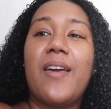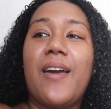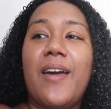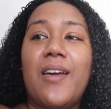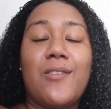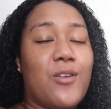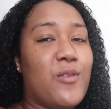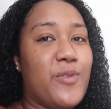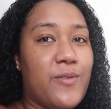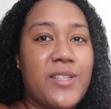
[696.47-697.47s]
And look
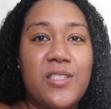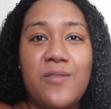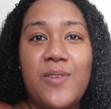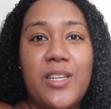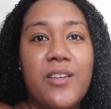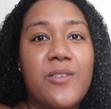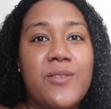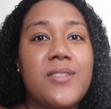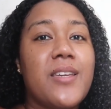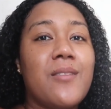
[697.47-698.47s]
out for the rest of the
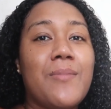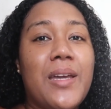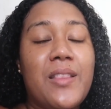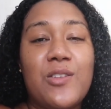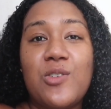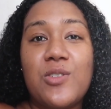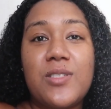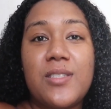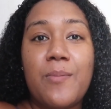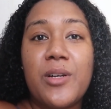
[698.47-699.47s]
videos in my little
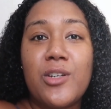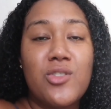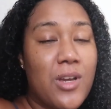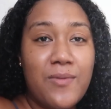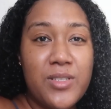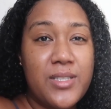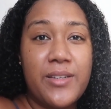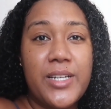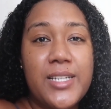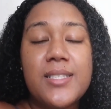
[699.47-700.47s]
summer travel
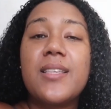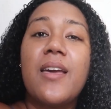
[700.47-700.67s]
series.